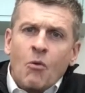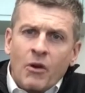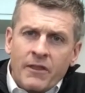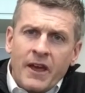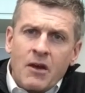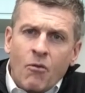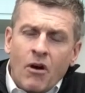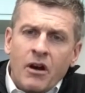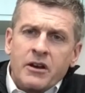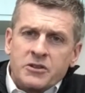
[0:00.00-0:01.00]
What they
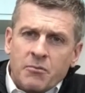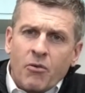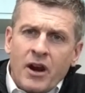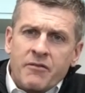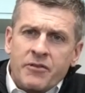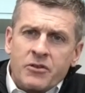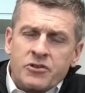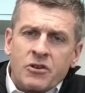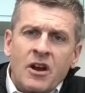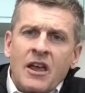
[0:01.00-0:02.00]
want is a bright
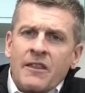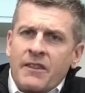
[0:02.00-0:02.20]
future.